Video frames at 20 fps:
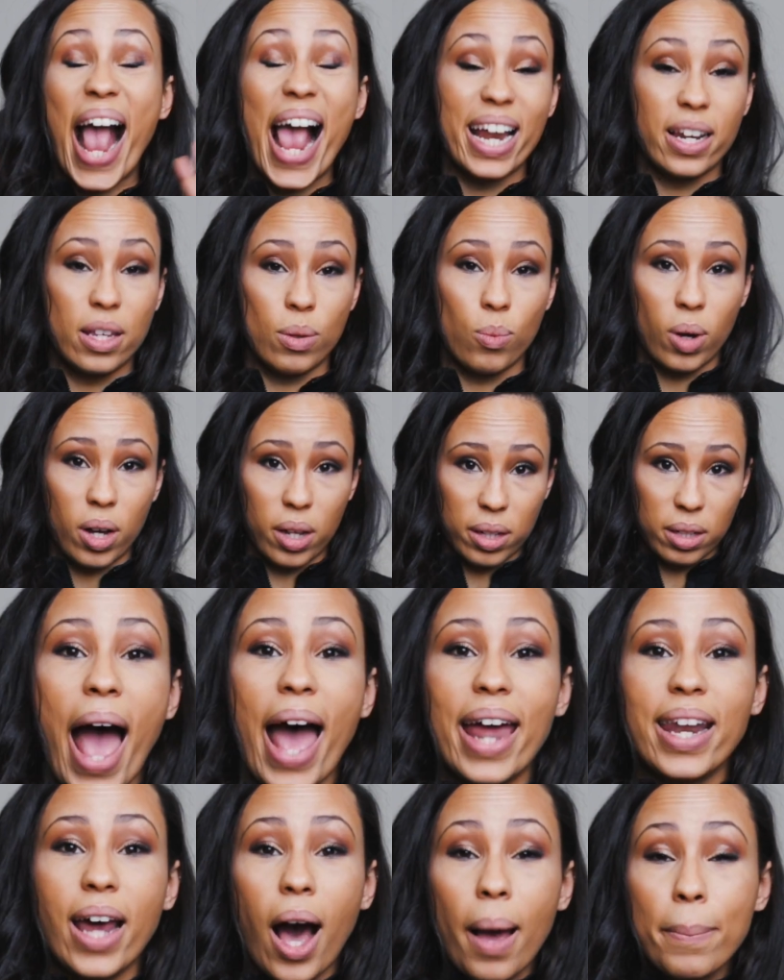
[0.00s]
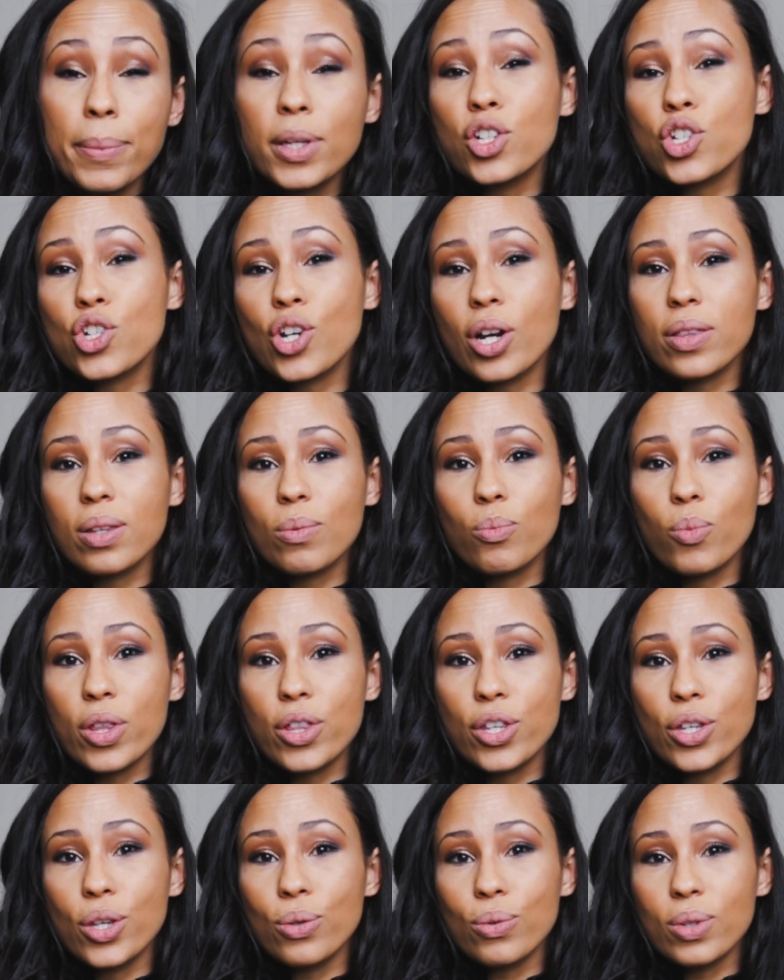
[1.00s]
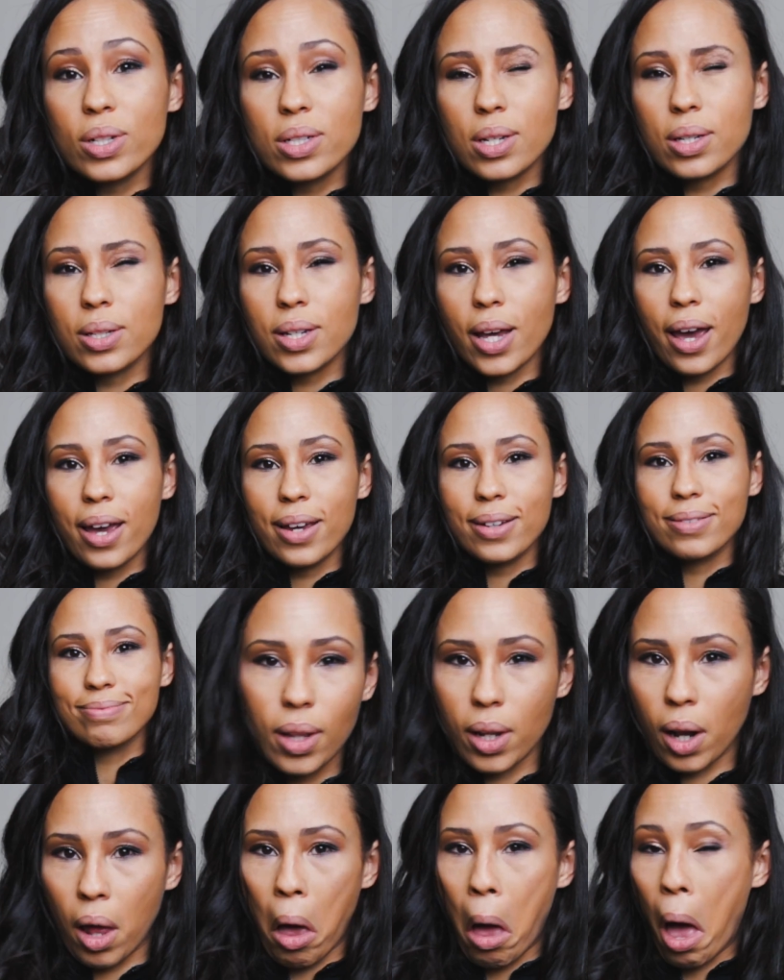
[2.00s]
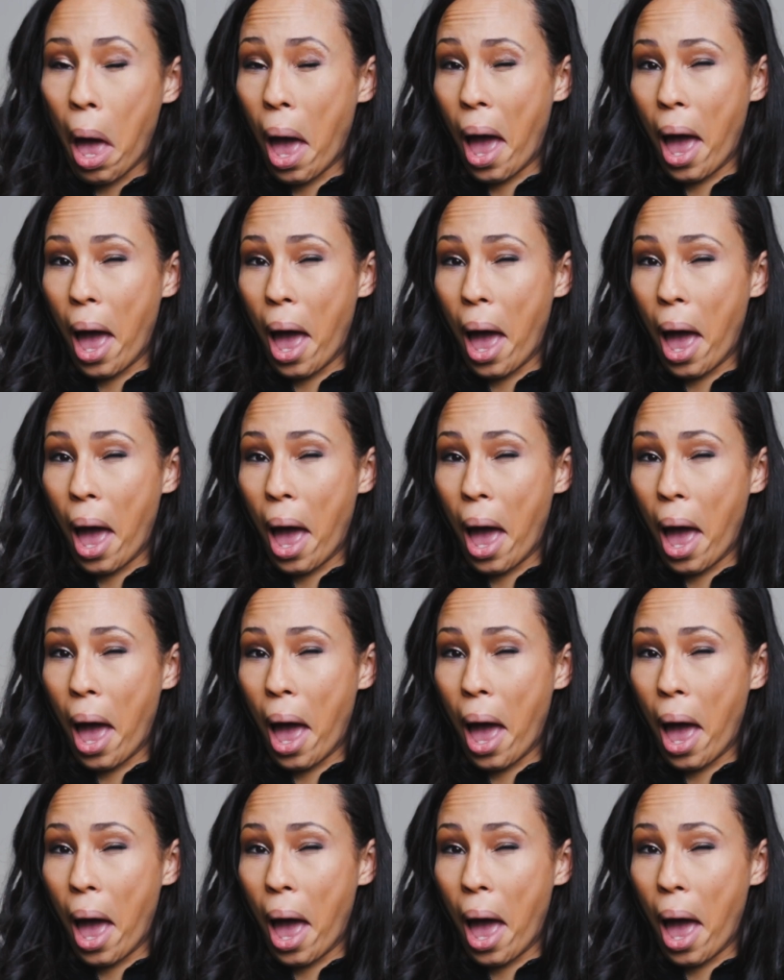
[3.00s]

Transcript: anyone, and I'm gonna share them with you today. Well,